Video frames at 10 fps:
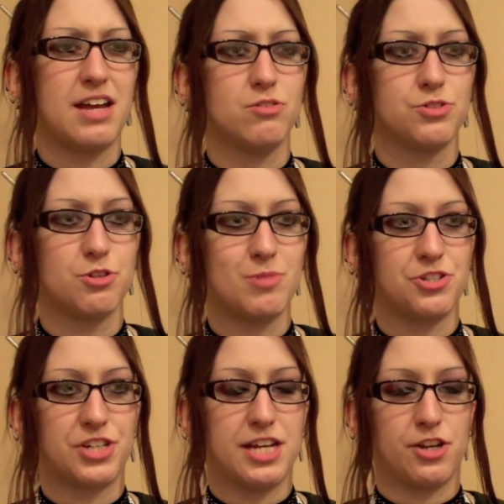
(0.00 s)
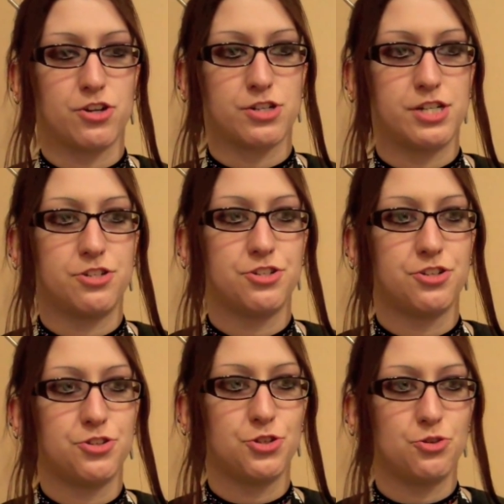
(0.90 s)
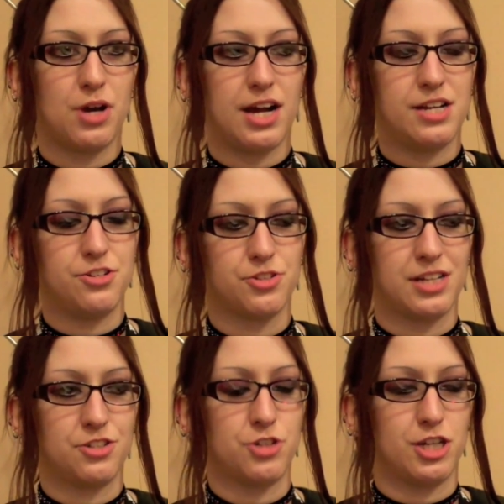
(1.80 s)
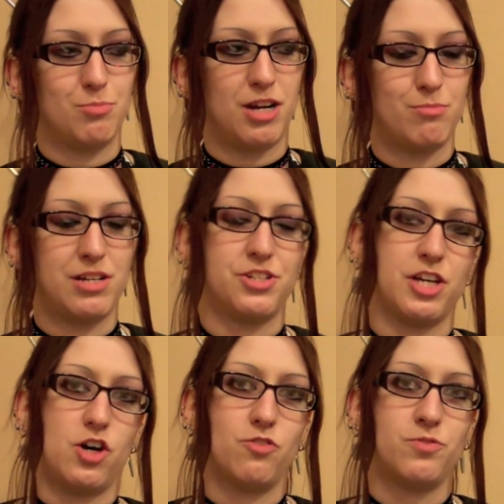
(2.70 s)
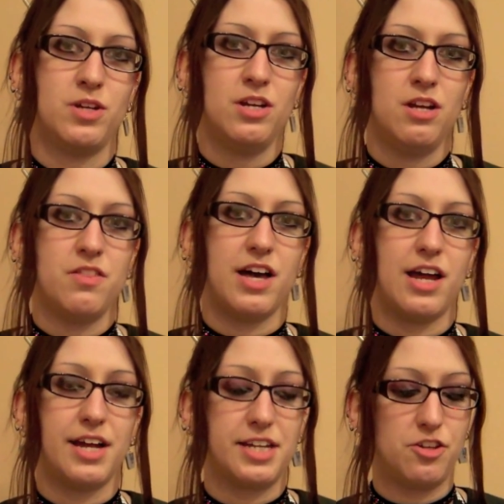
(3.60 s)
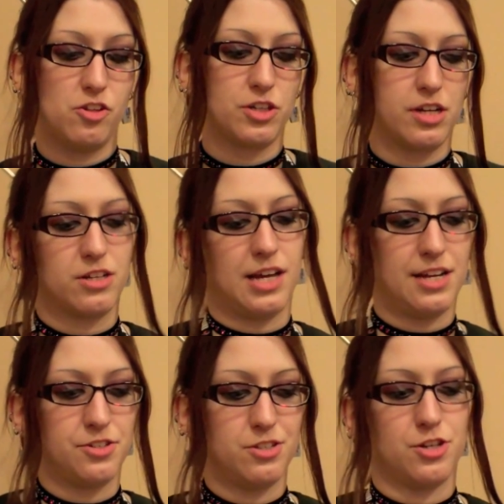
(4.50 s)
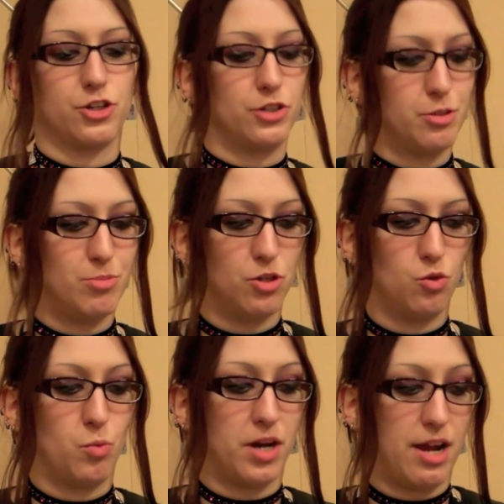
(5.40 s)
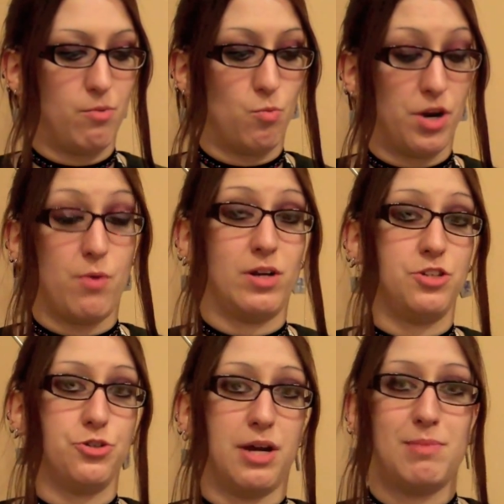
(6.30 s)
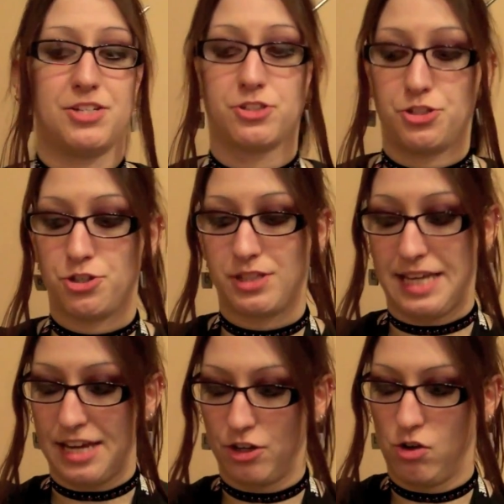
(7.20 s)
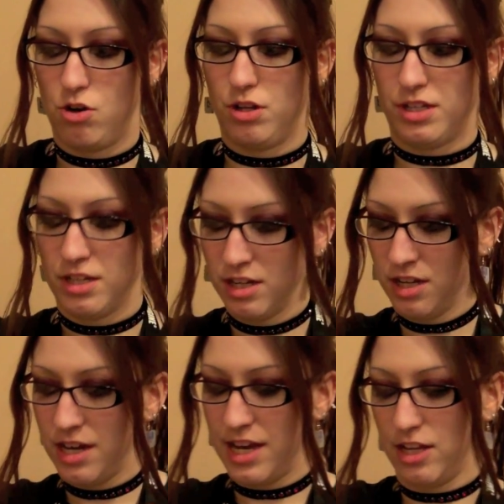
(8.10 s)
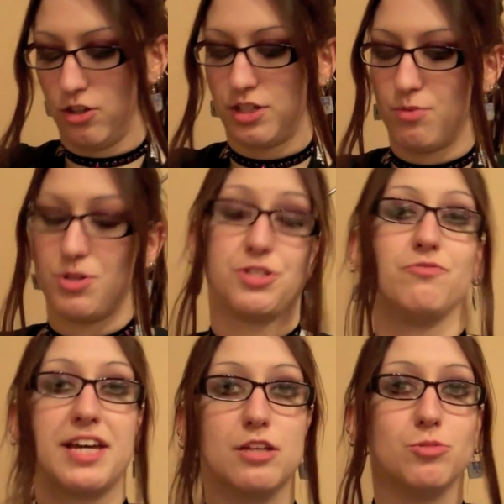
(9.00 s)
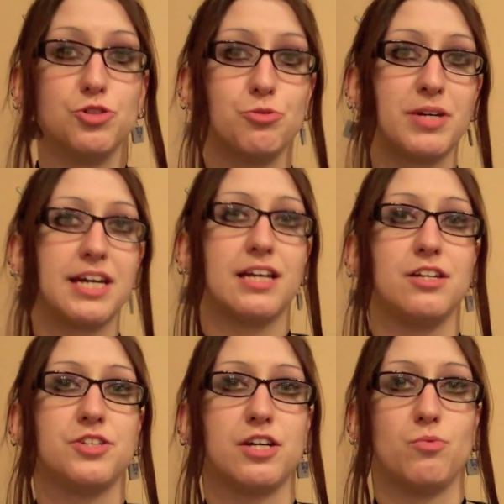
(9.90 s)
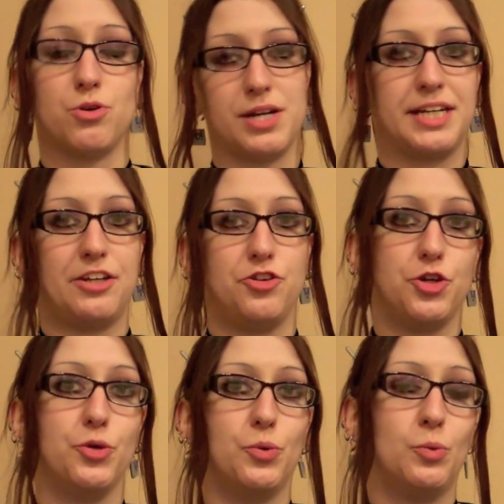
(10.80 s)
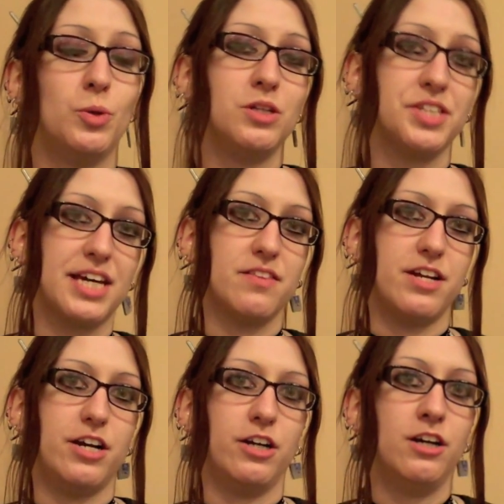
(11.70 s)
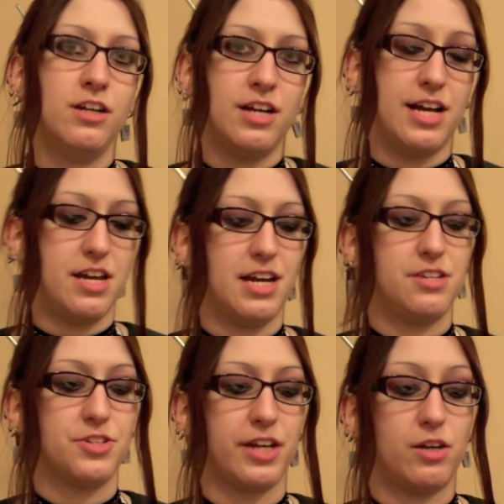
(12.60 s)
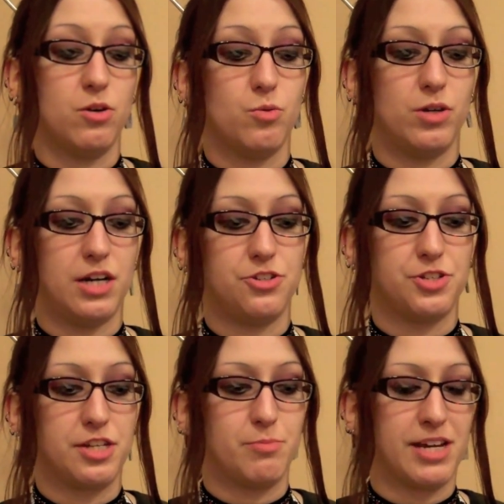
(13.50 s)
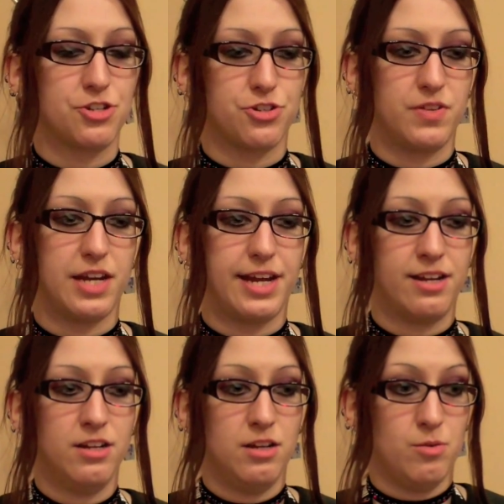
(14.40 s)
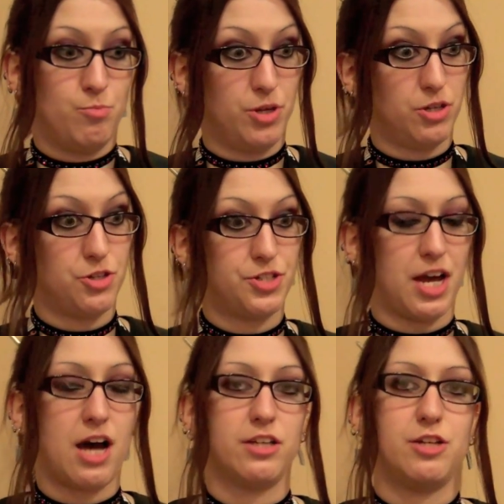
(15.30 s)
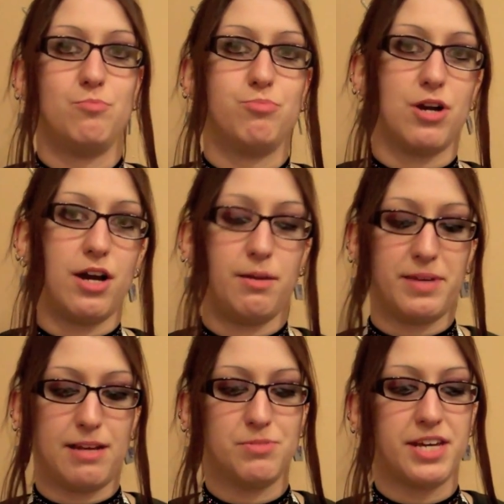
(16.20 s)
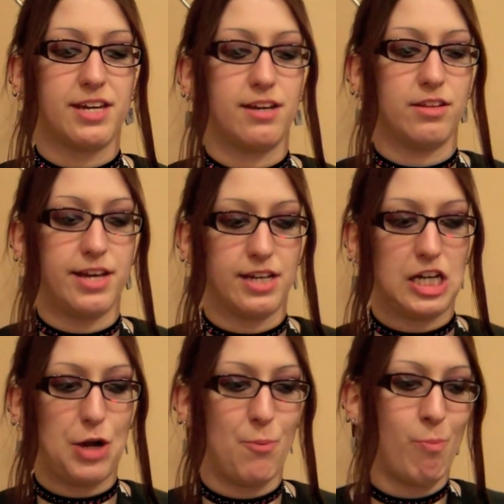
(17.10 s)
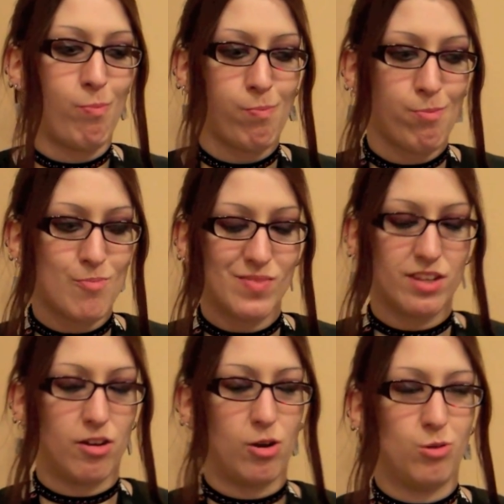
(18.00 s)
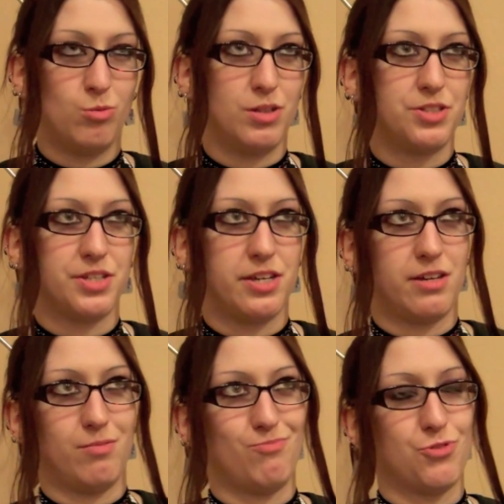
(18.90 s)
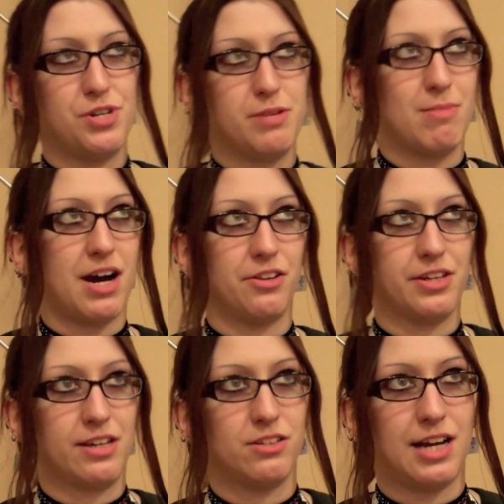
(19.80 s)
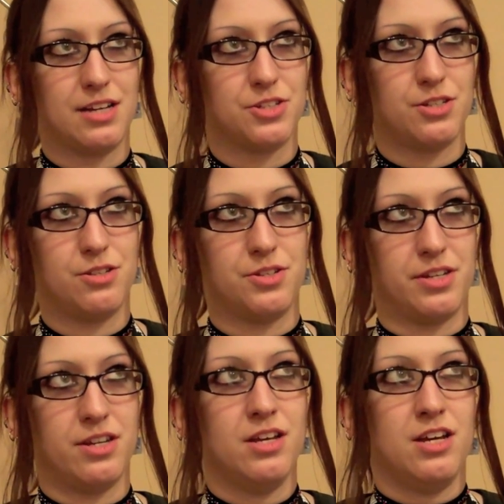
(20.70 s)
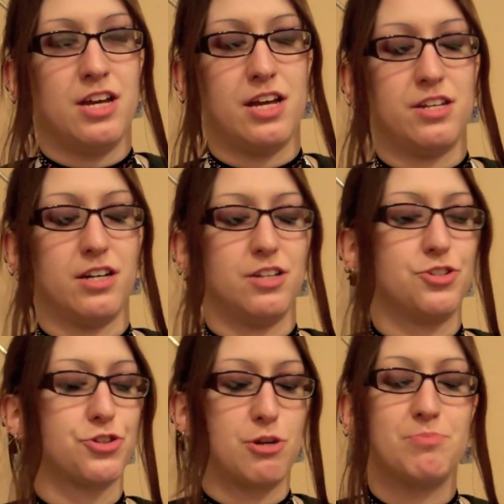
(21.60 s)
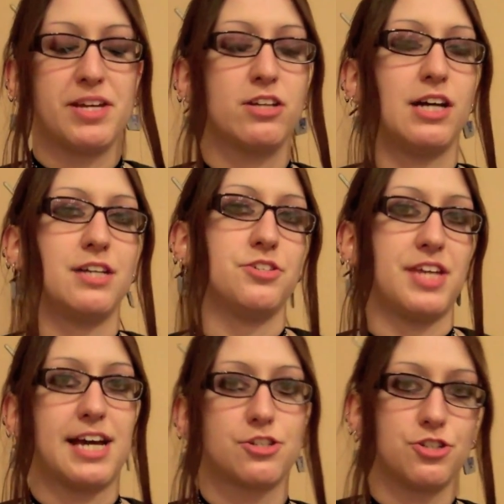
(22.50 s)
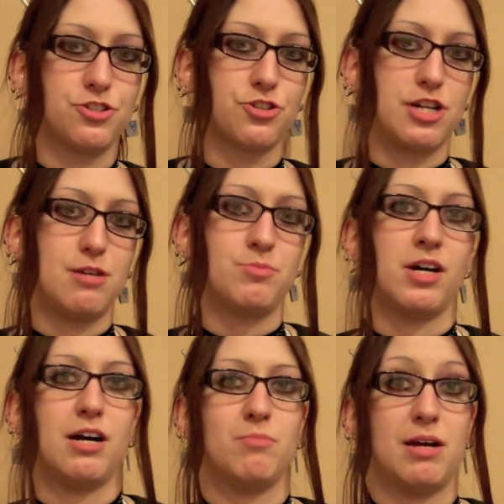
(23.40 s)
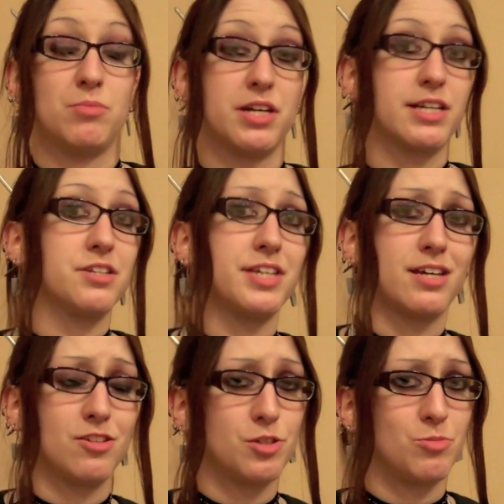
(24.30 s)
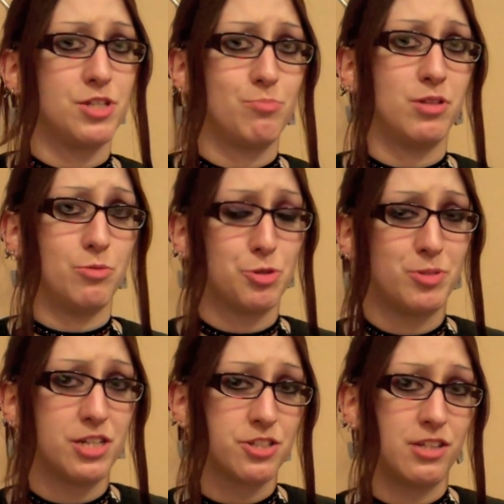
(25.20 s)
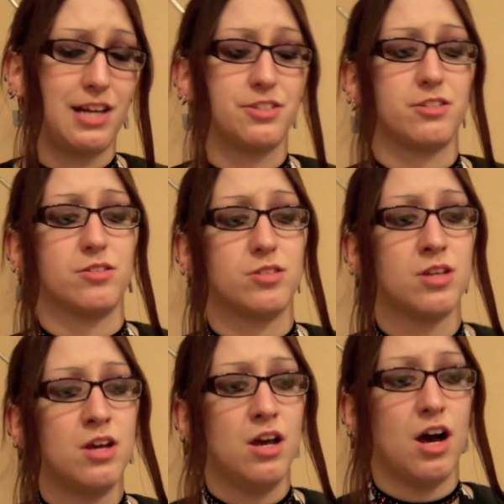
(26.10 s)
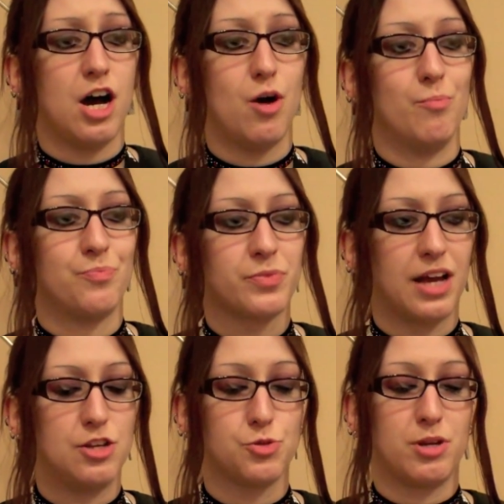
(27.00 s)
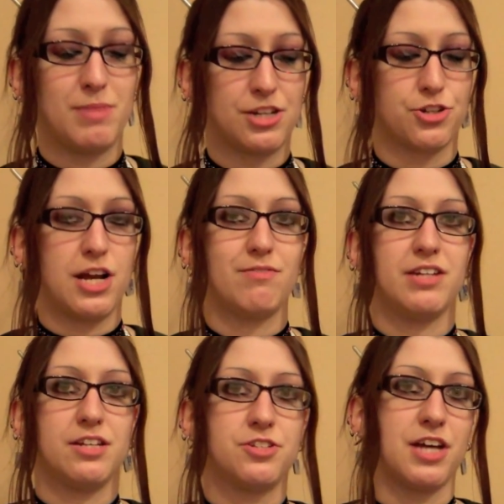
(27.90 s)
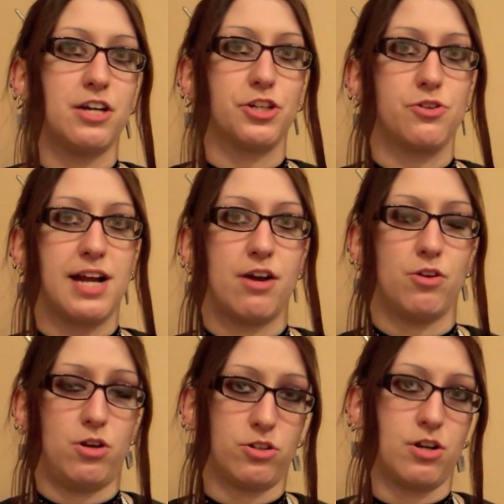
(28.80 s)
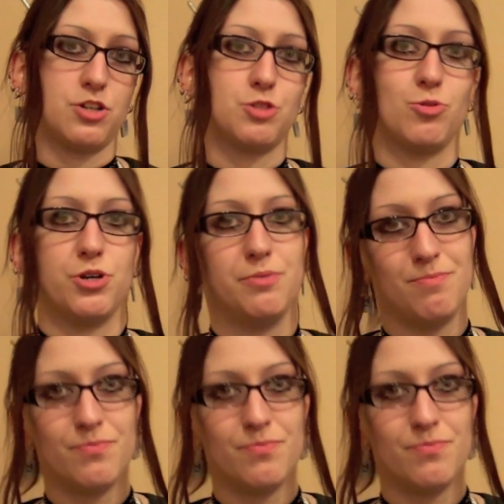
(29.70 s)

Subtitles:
I don't so much get encouraged to. I just kind of took it upon myself that I need to look at classes that are going to build what I want to do. I basically took the end goal and I looked at what's available to me, and I said, what do I need to do to get there? And I decided, oh, well, I just need to make sure that I build a solid, broad, I mean, I'm taking like, let's see, 3D modeling classes and scripting classes, action script. I'm planning on taking some C++ classes. I just want to make sure I have a nice solid ground all across the board.